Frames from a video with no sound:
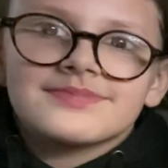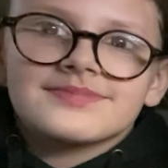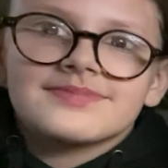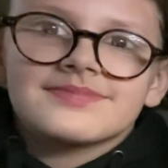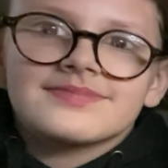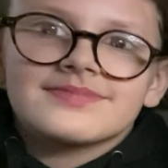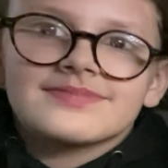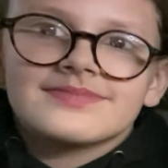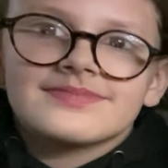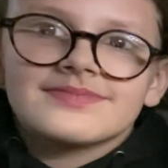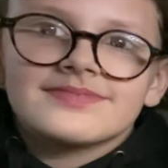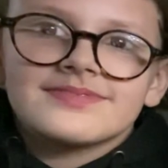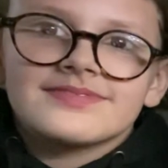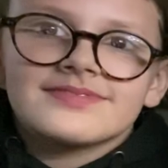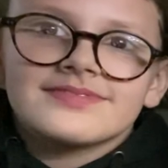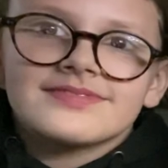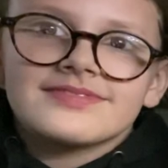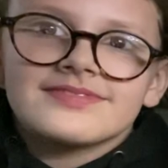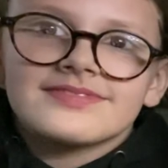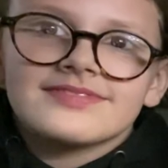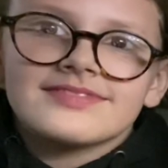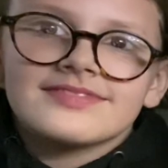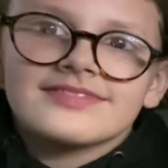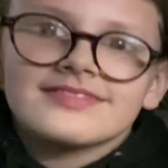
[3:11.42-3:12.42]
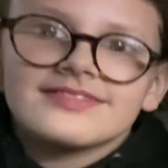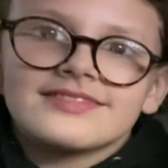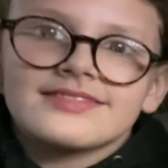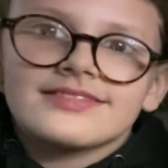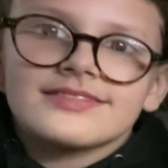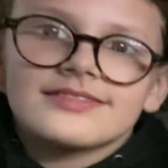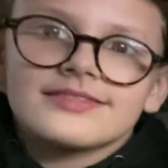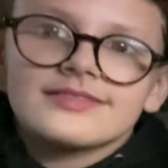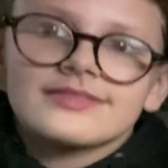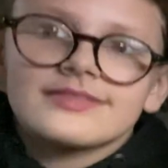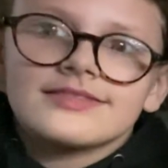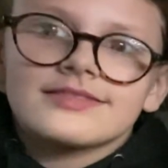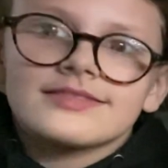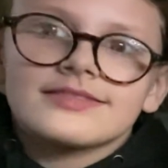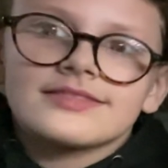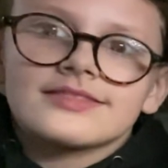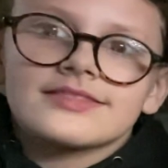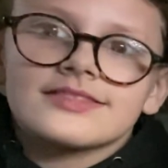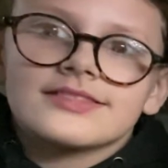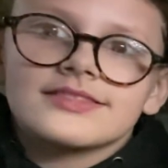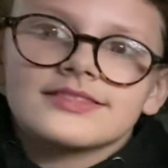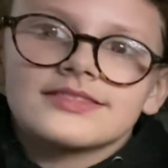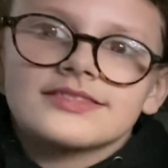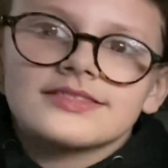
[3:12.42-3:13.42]

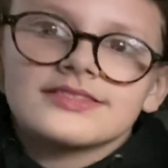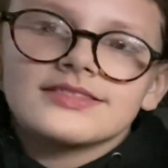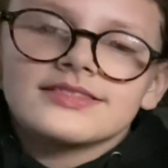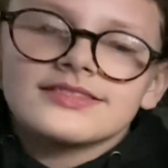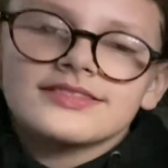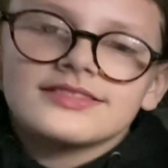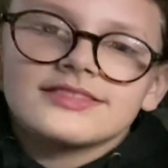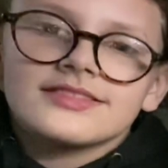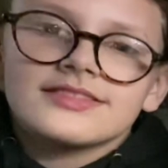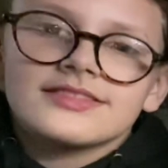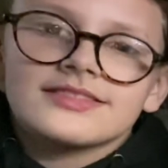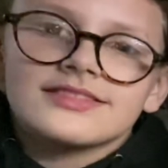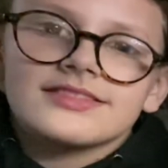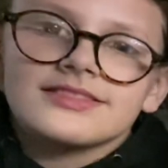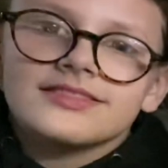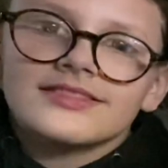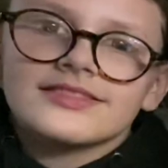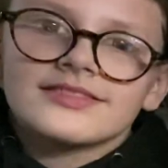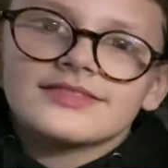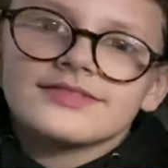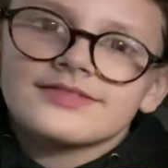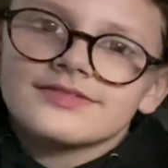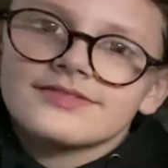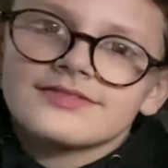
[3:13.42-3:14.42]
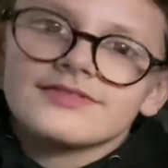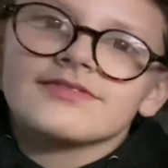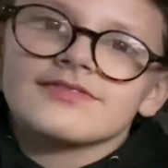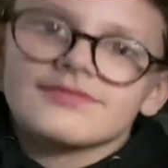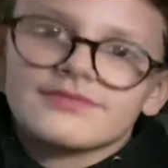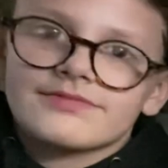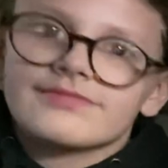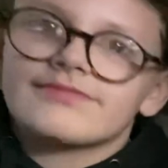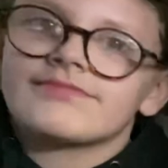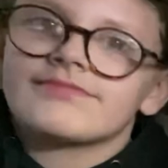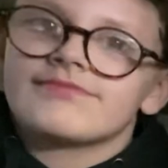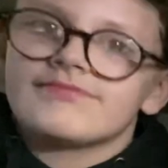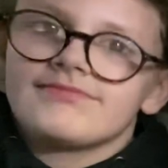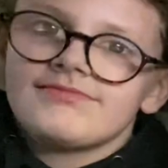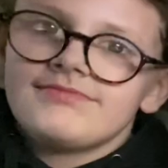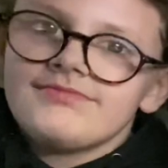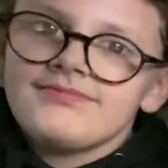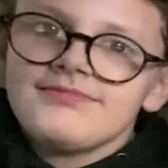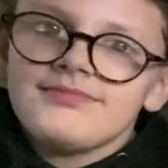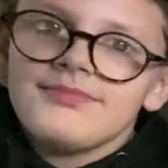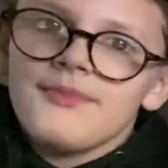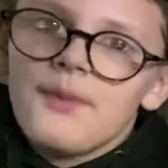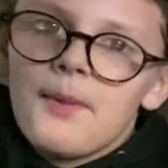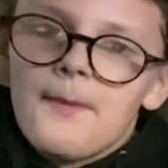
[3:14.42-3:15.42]

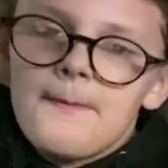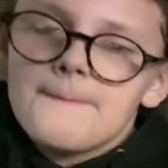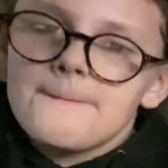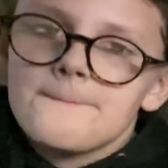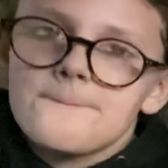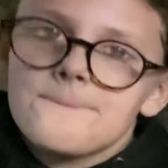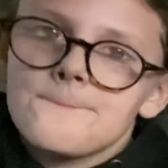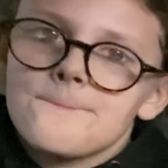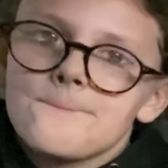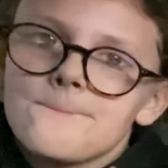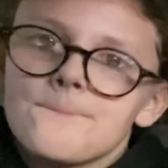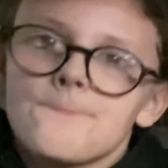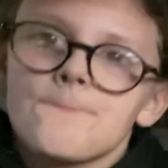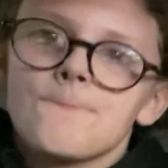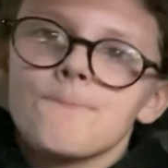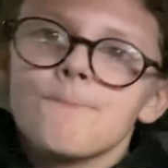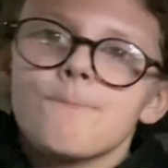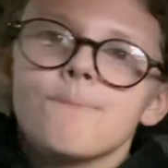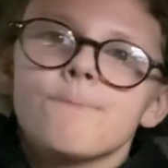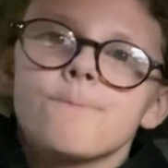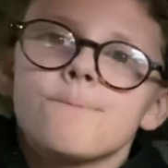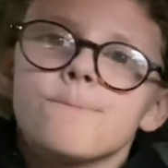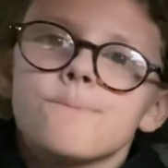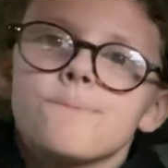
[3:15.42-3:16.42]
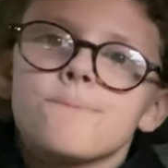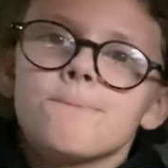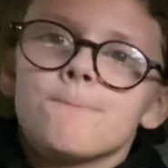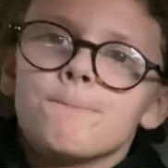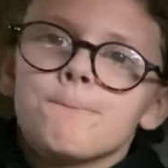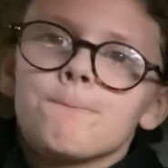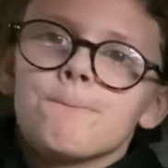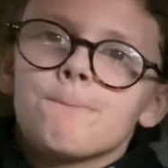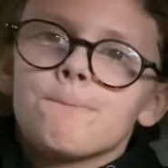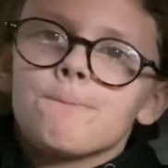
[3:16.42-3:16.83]
No words are spoken by the person on screen.